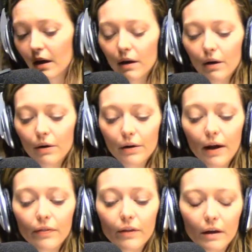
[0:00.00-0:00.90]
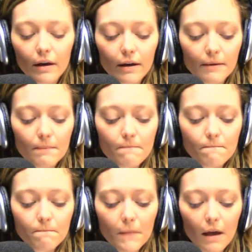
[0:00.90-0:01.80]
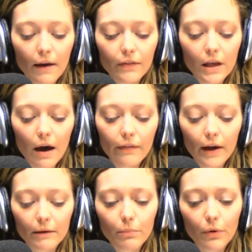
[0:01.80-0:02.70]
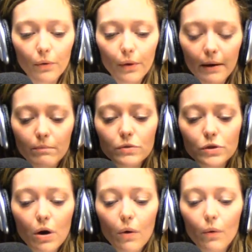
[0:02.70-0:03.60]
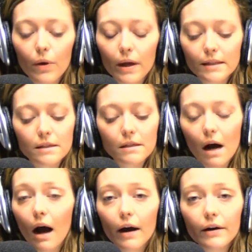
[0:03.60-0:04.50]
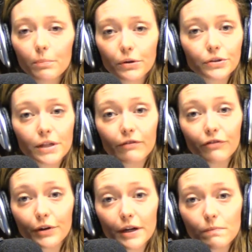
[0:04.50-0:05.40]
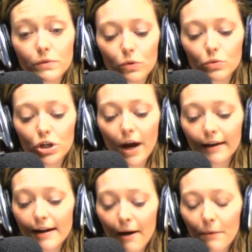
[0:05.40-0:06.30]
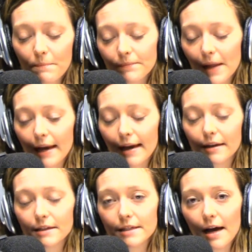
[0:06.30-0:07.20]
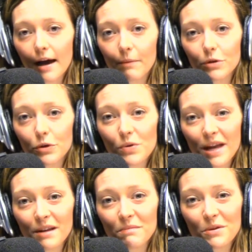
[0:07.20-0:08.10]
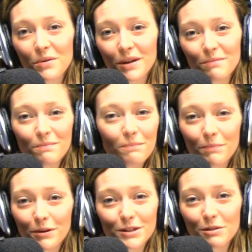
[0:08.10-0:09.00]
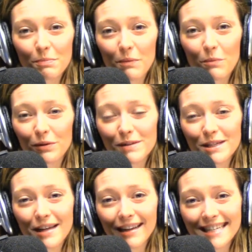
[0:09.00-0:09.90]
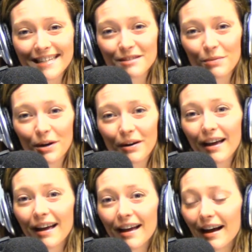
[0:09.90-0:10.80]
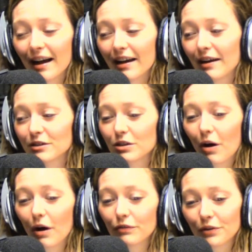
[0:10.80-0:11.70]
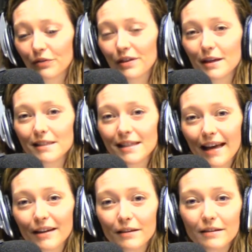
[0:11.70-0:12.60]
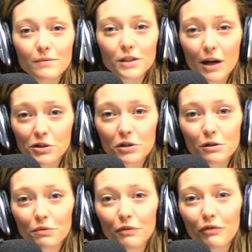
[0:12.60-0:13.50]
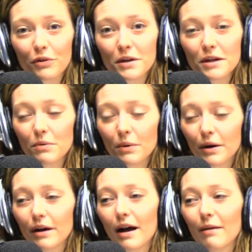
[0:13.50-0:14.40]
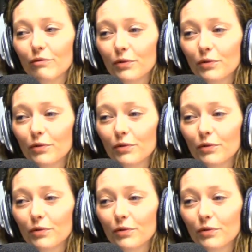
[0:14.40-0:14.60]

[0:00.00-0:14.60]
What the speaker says: or on the online program. So it's 100% free. So check it out. And you can participate in one of these contests where I actually offer things like sessions for free, or free